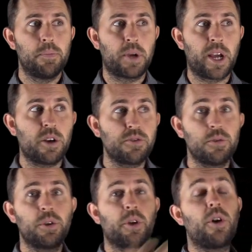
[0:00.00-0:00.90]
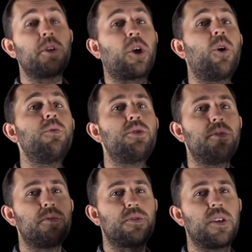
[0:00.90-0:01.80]
But I also look at all the
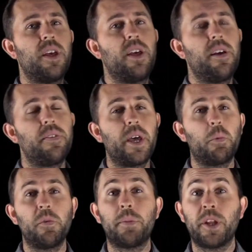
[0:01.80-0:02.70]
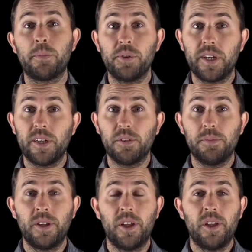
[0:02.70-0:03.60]
coaches that we've been able to
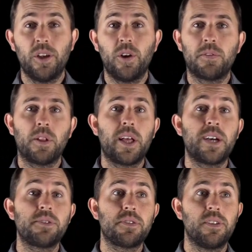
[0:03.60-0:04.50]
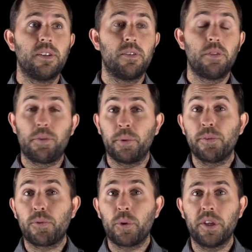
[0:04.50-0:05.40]
help over the last three or
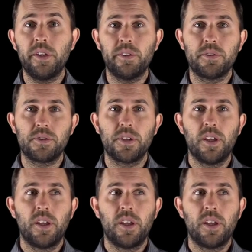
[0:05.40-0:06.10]
four years,